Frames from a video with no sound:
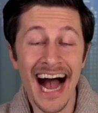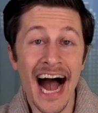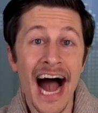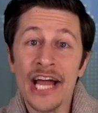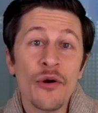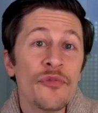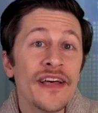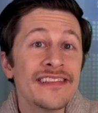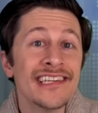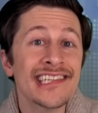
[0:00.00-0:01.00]
I don't
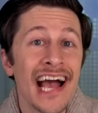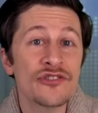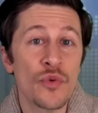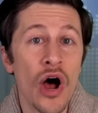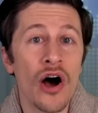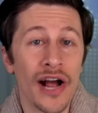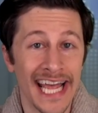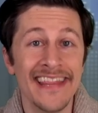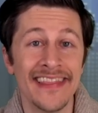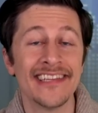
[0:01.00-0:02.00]
think this guy's wrong
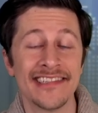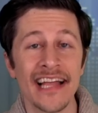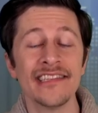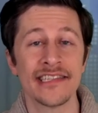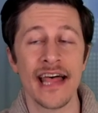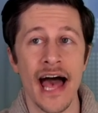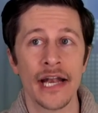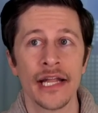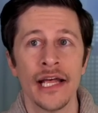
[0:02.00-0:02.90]
in the sense that